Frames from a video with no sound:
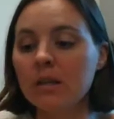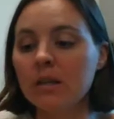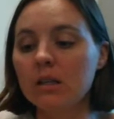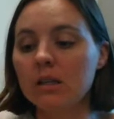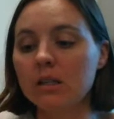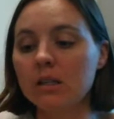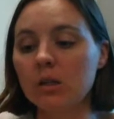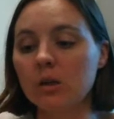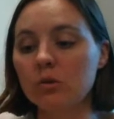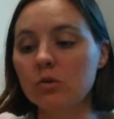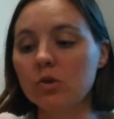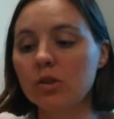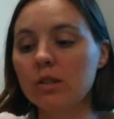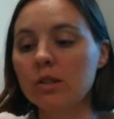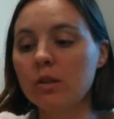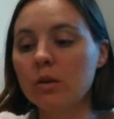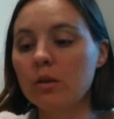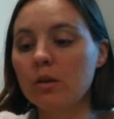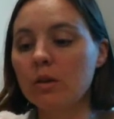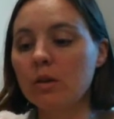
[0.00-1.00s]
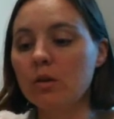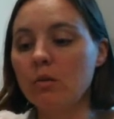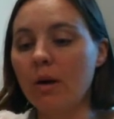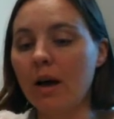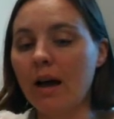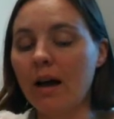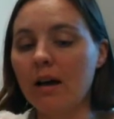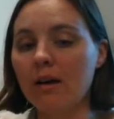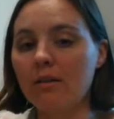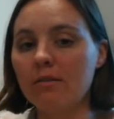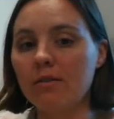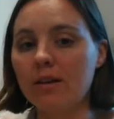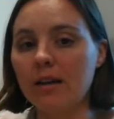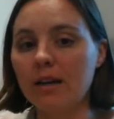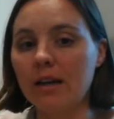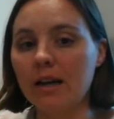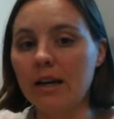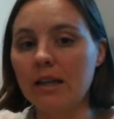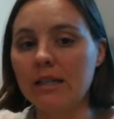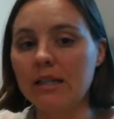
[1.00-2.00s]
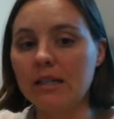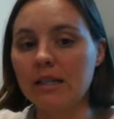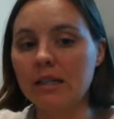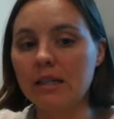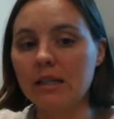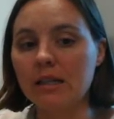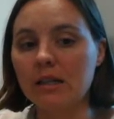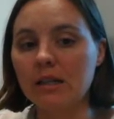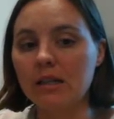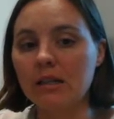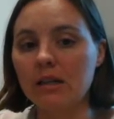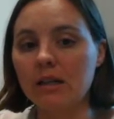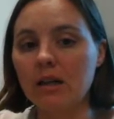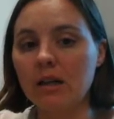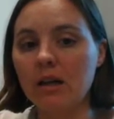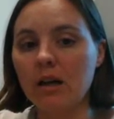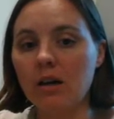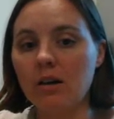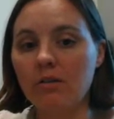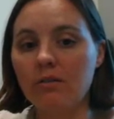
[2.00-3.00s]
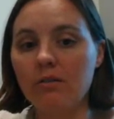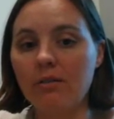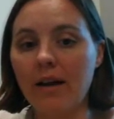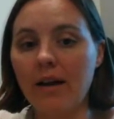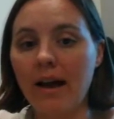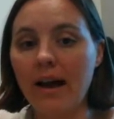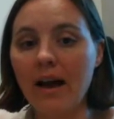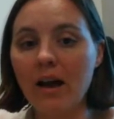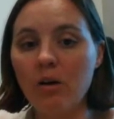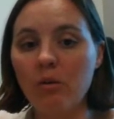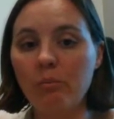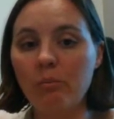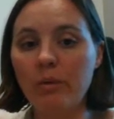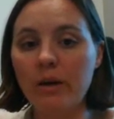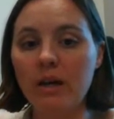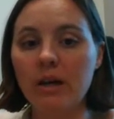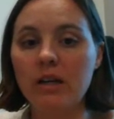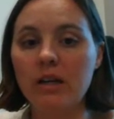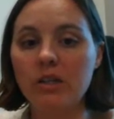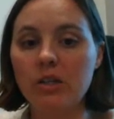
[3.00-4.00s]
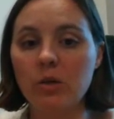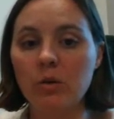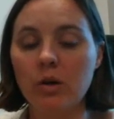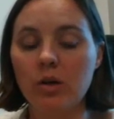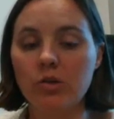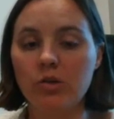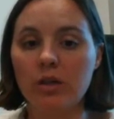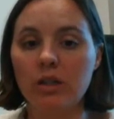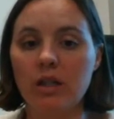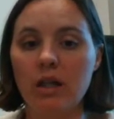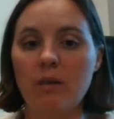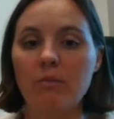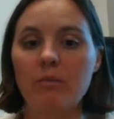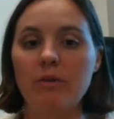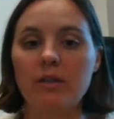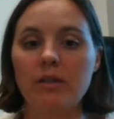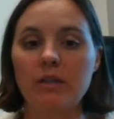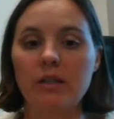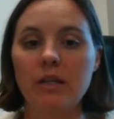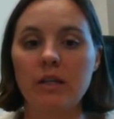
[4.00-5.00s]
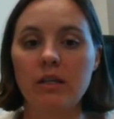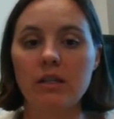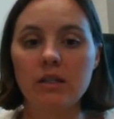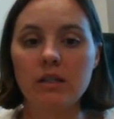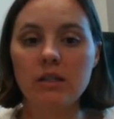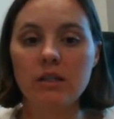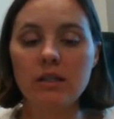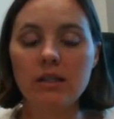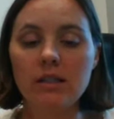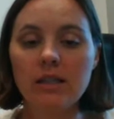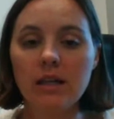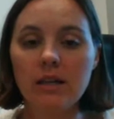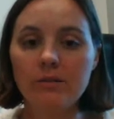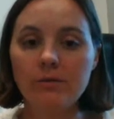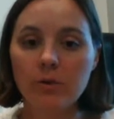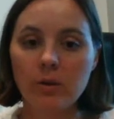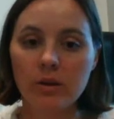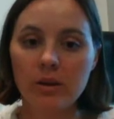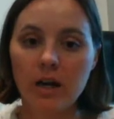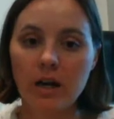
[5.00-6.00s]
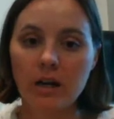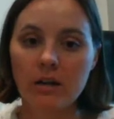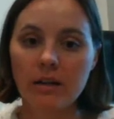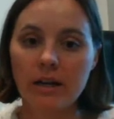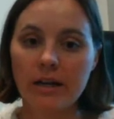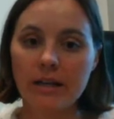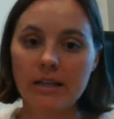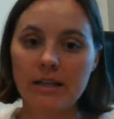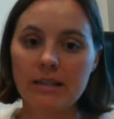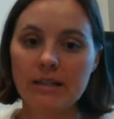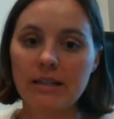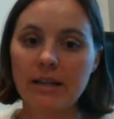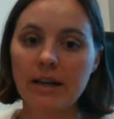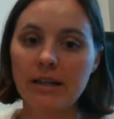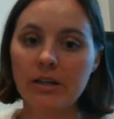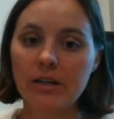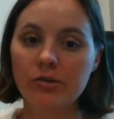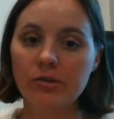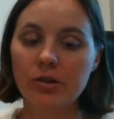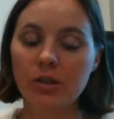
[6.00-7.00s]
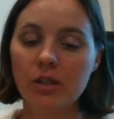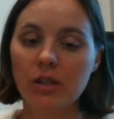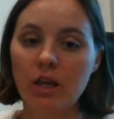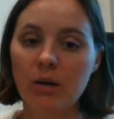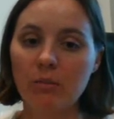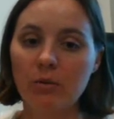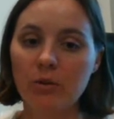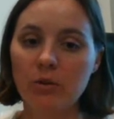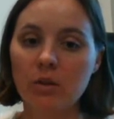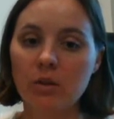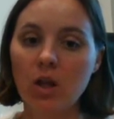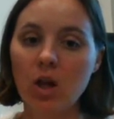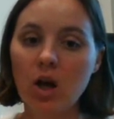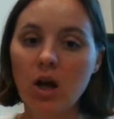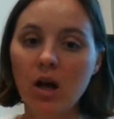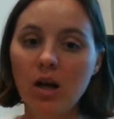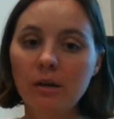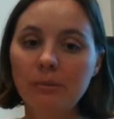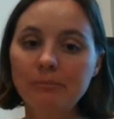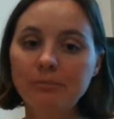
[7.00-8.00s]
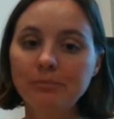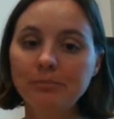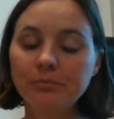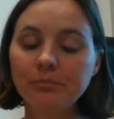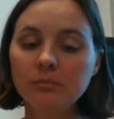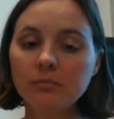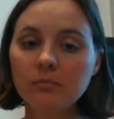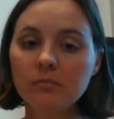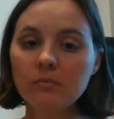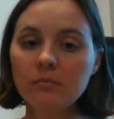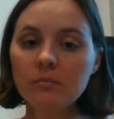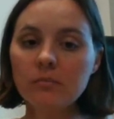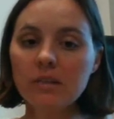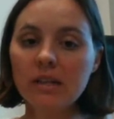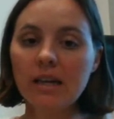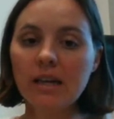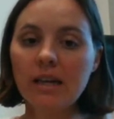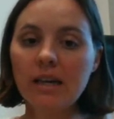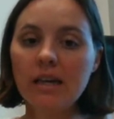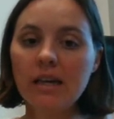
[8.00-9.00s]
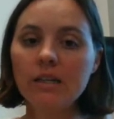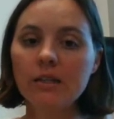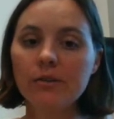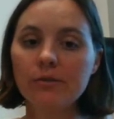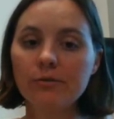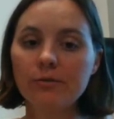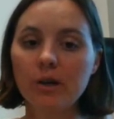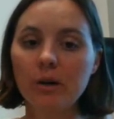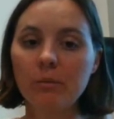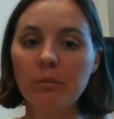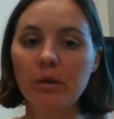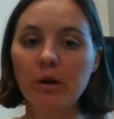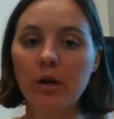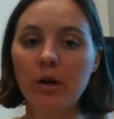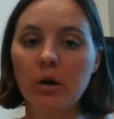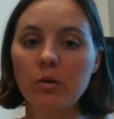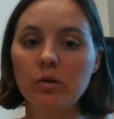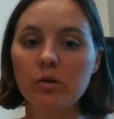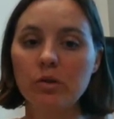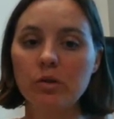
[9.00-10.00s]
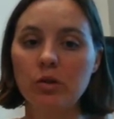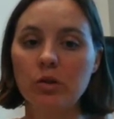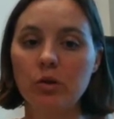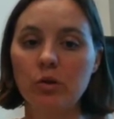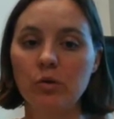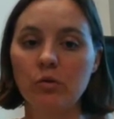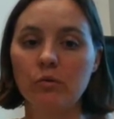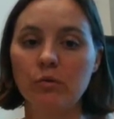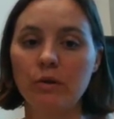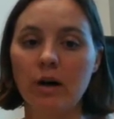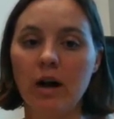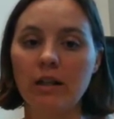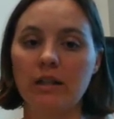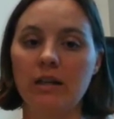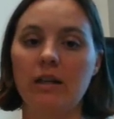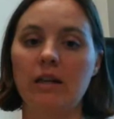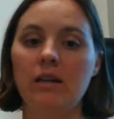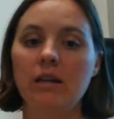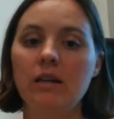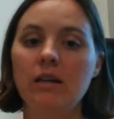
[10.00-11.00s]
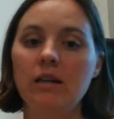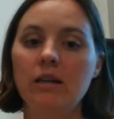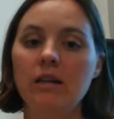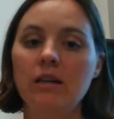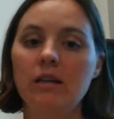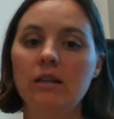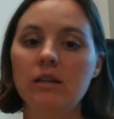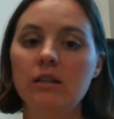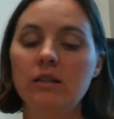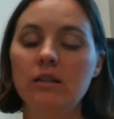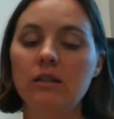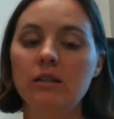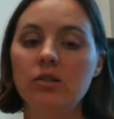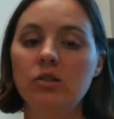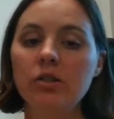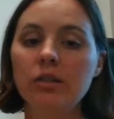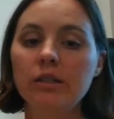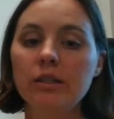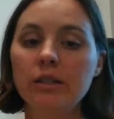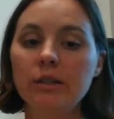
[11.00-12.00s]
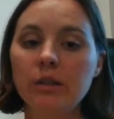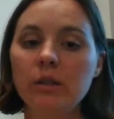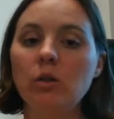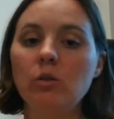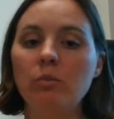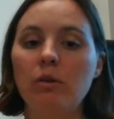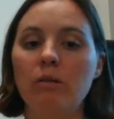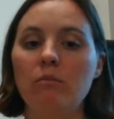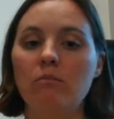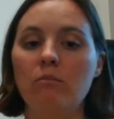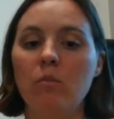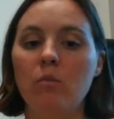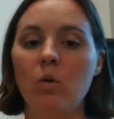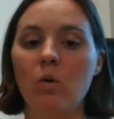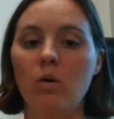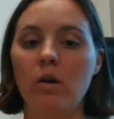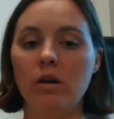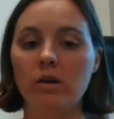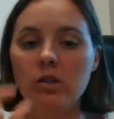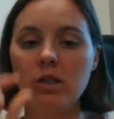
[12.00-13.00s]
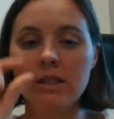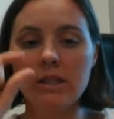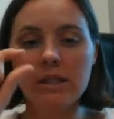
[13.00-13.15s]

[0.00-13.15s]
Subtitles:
So just so that you have an idea of how big 200 kilometers is, the state of North Carolina is 900 kilometers long, and from the coast to Raleigh is just a little bit more